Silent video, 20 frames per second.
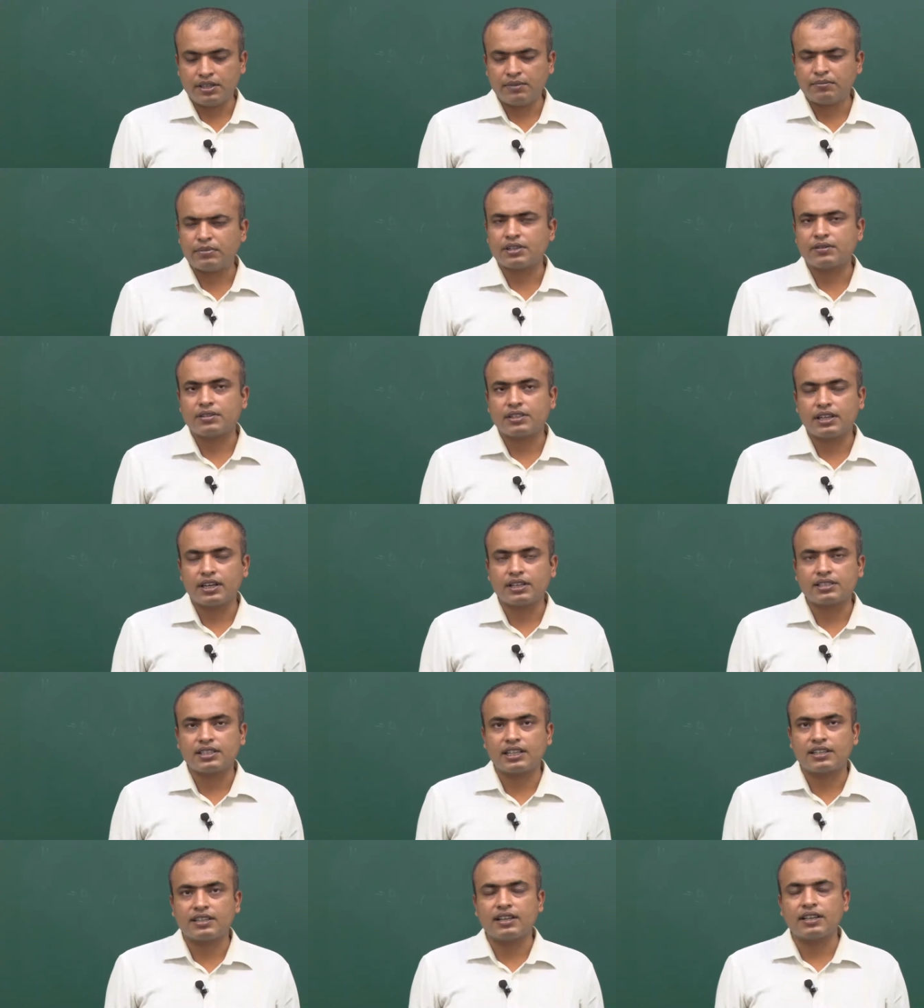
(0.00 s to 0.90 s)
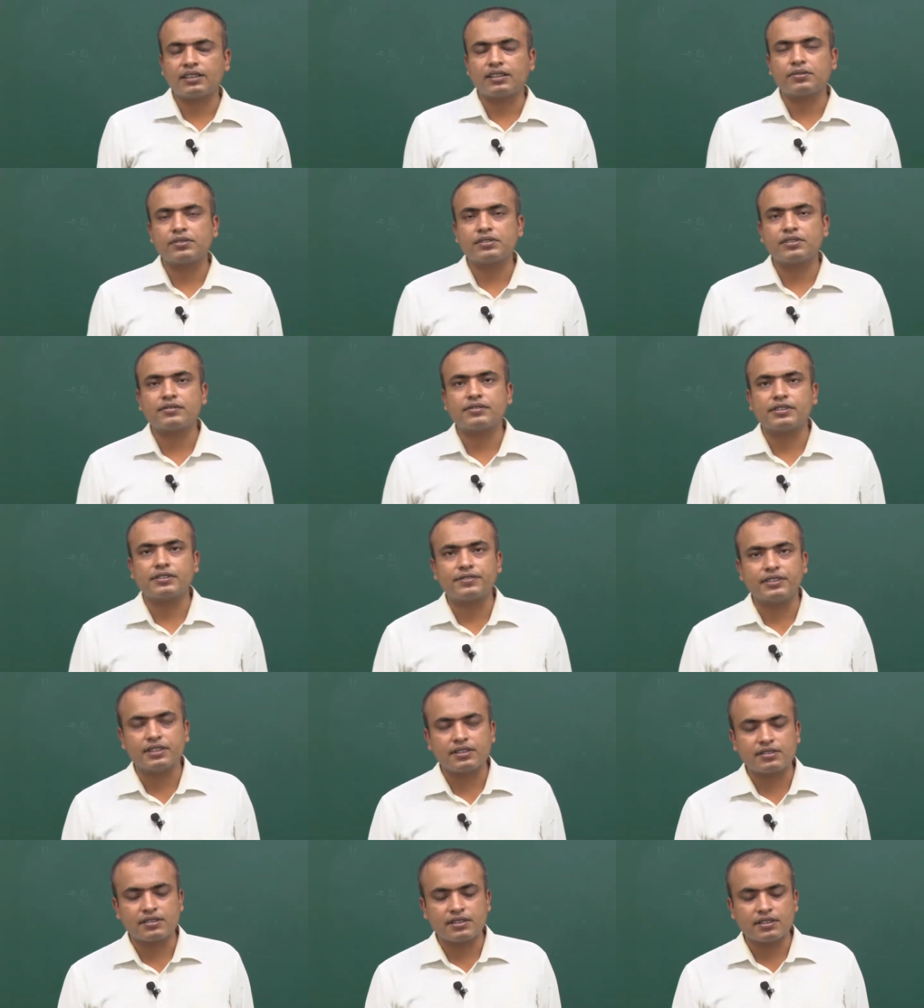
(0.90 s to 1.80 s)
But there are certain other ways of
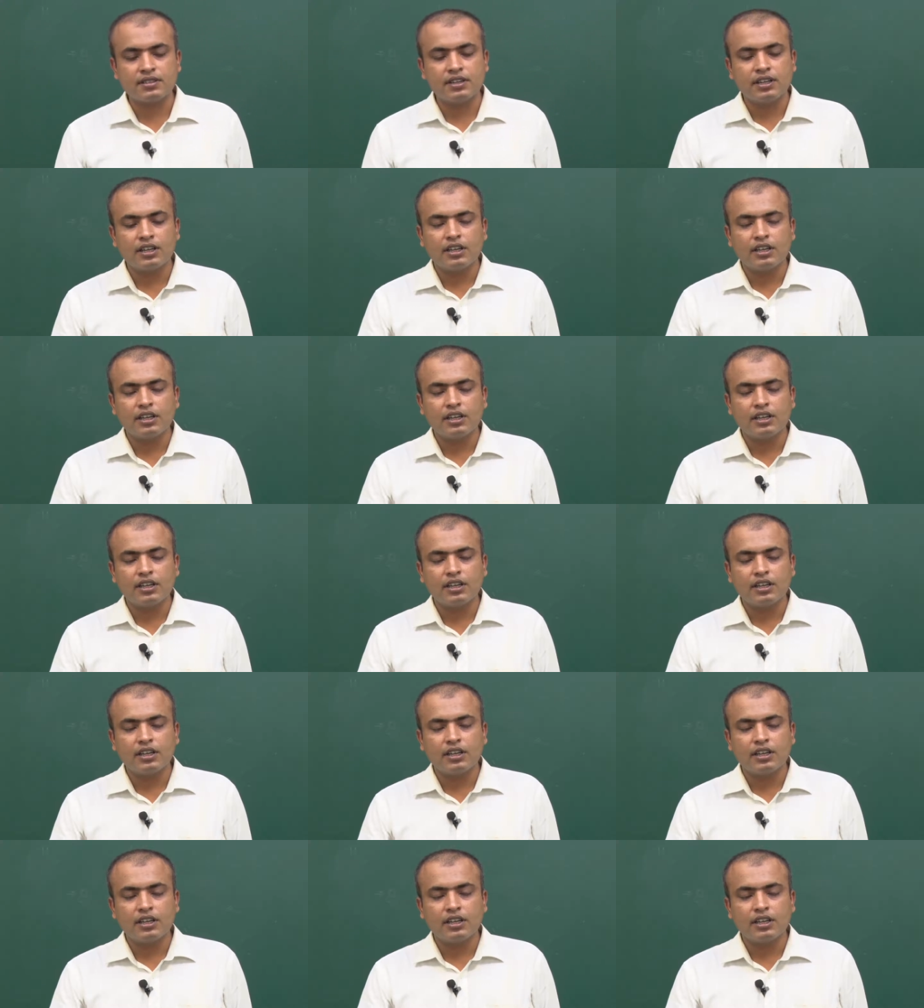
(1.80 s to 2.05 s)
referencing